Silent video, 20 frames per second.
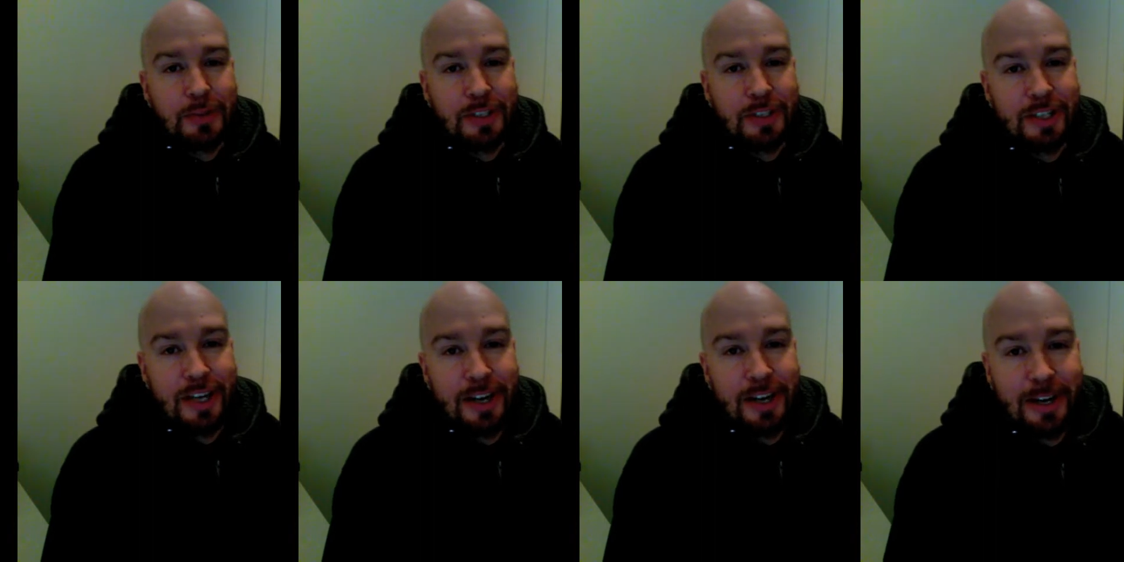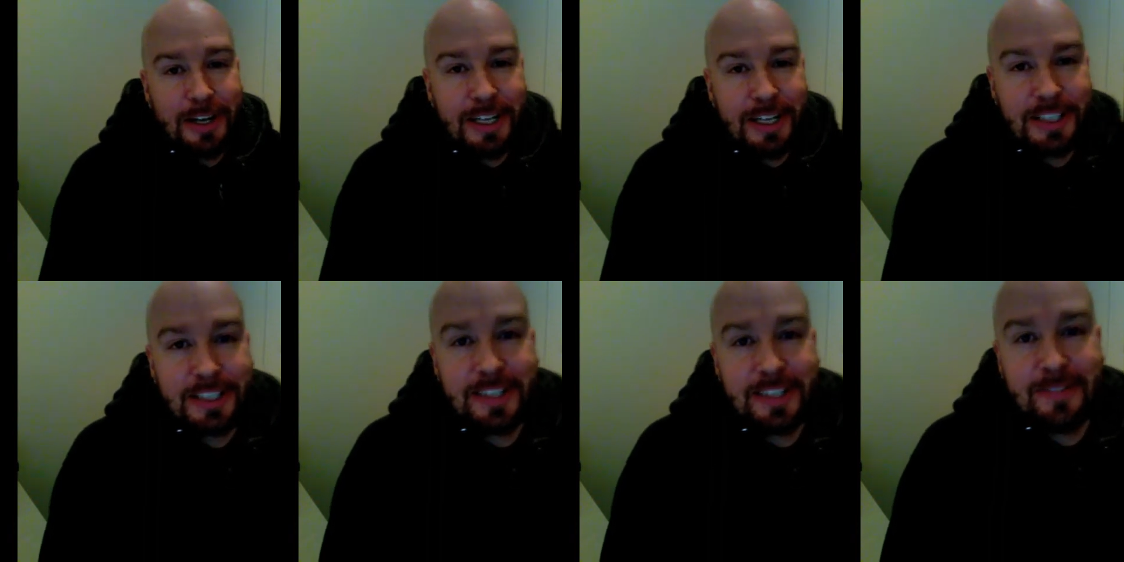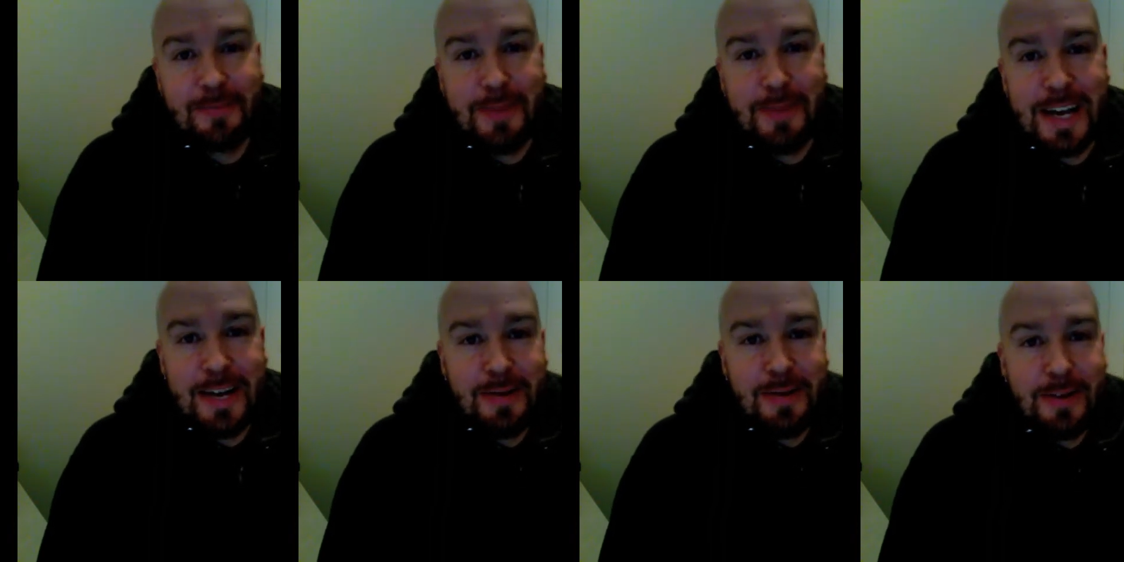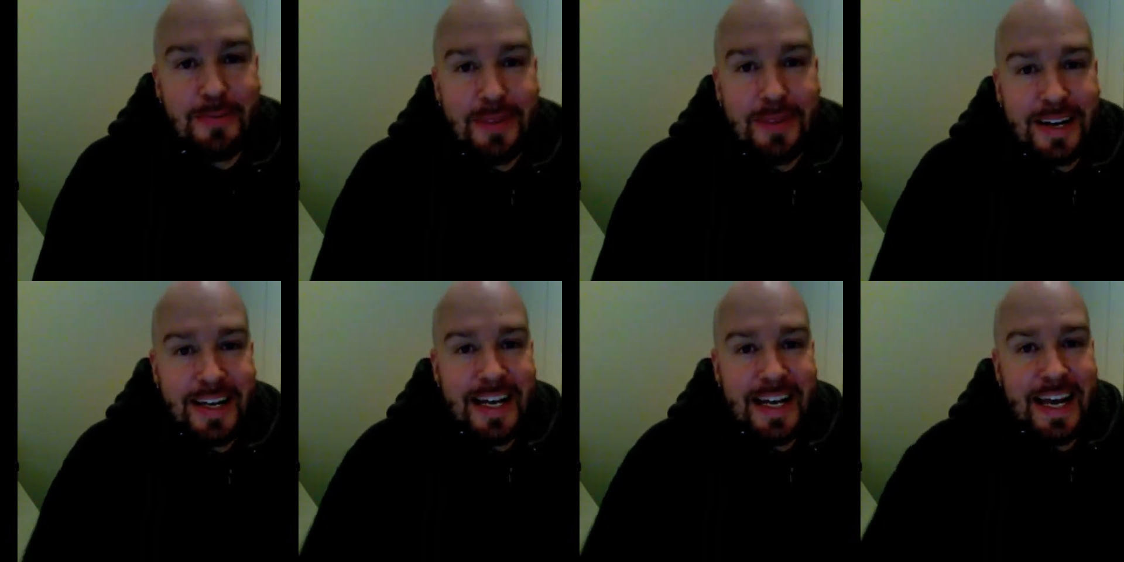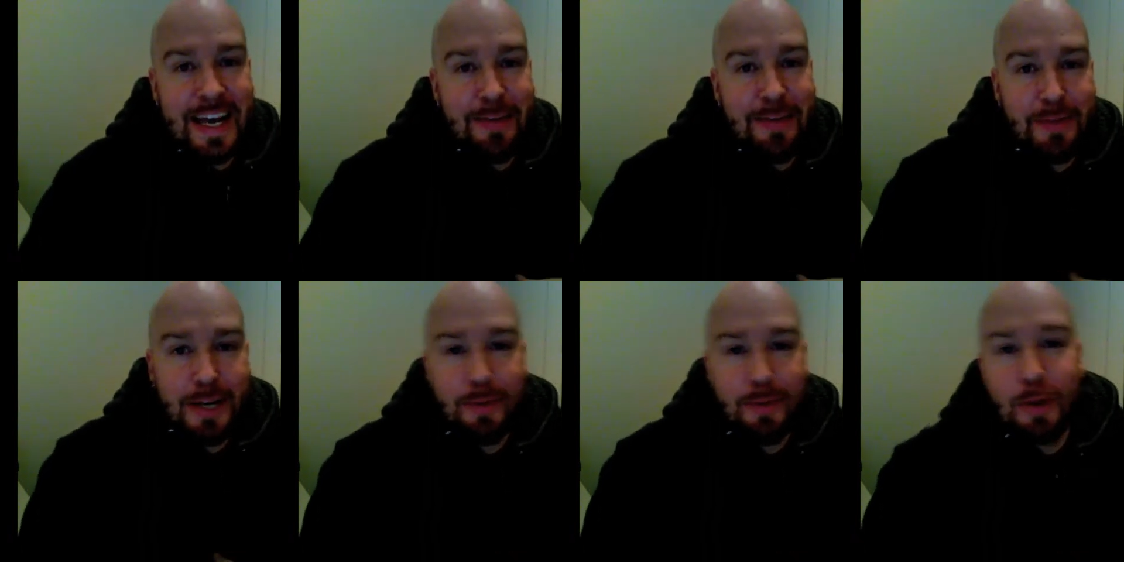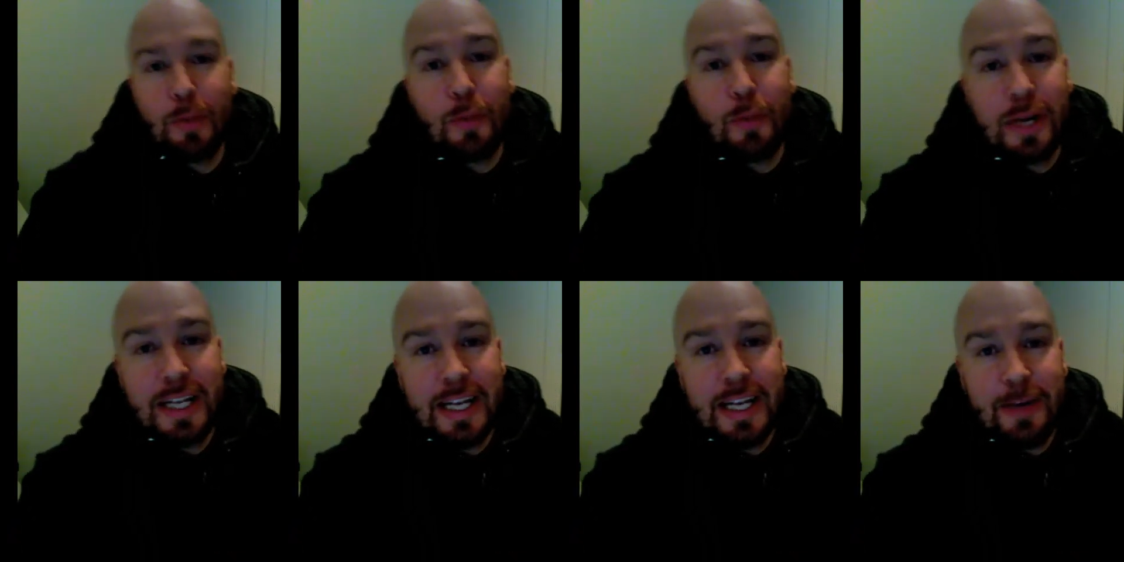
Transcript: another edition of Minimal Monday and Minimal Monday